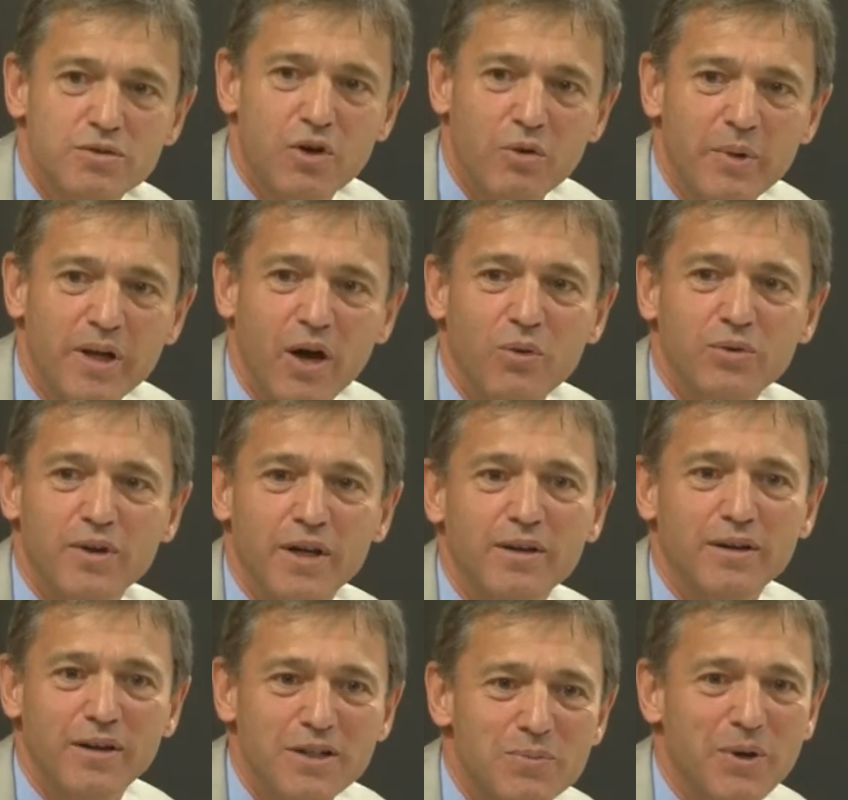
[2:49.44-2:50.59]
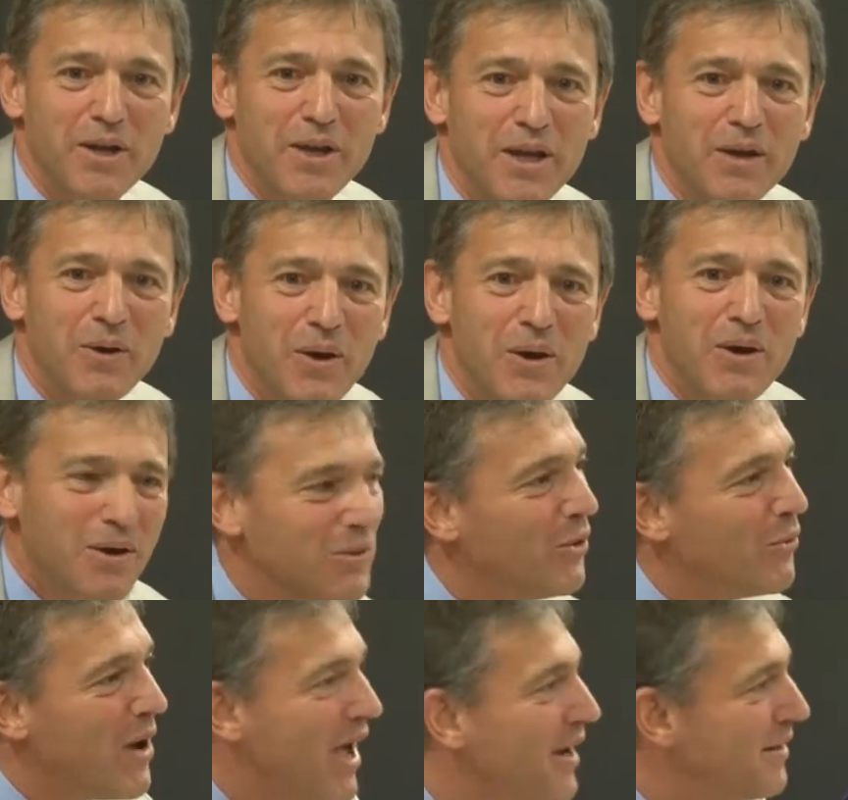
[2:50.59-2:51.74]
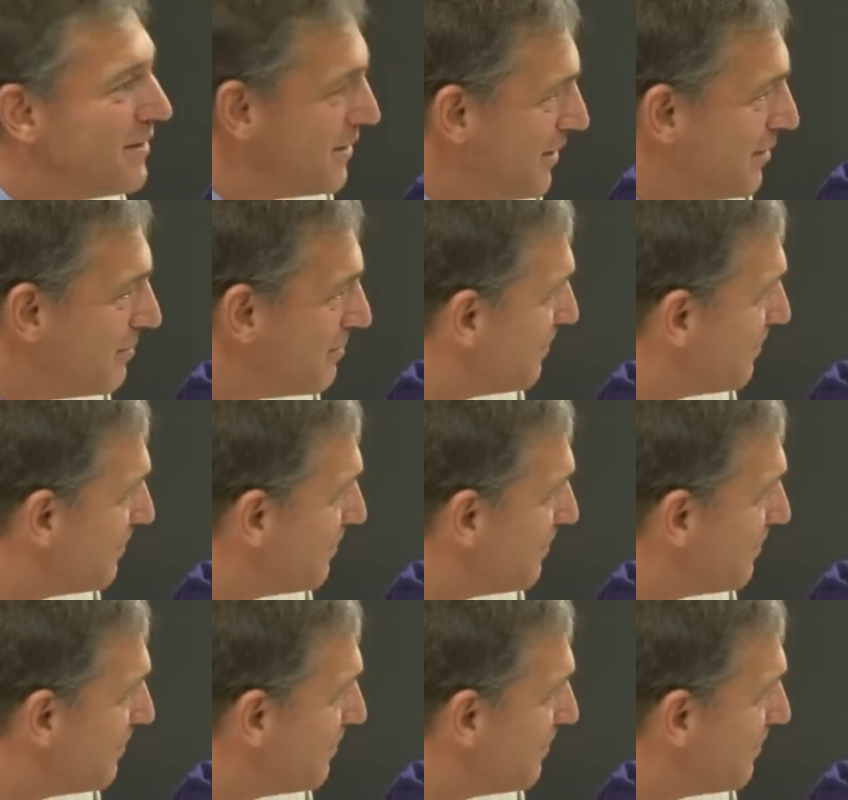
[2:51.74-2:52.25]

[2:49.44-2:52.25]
coming out and explaining the reality?